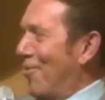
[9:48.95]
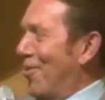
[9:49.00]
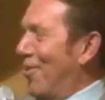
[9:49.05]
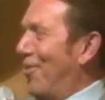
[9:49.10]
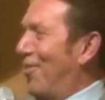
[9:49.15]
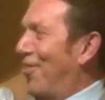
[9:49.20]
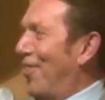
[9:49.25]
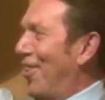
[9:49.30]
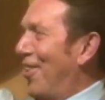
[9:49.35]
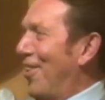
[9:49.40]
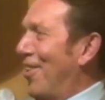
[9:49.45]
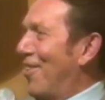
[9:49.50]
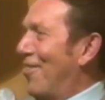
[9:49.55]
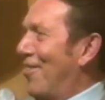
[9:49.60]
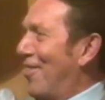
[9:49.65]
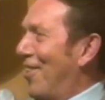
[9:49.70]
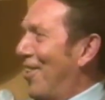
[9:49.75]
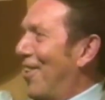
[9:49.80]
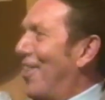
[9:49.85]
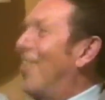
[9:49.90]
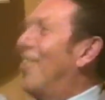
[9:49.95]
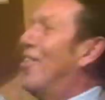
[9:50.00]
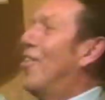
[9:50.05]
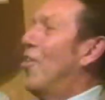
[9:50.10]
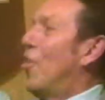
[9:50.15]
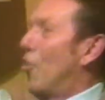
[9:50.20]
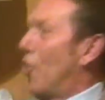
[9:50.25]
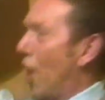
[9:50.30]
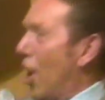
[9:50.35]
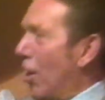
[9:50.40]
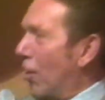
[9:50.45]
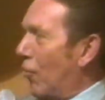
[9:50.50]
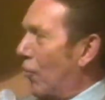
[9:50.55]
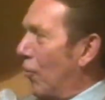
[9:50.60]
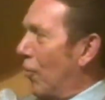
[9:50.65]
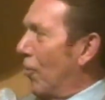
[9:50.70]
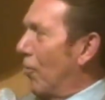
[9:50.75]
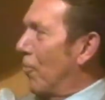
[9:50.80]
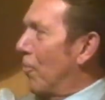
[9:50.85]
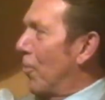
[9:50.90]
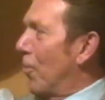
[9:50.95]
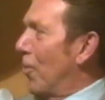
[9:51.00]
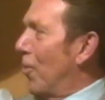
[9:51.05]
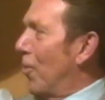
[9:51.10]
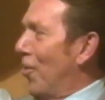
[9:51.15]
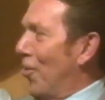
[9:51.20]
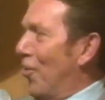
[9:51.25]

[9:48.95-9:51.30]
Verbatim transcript: Wood sitting over there. Thanks. That's plug.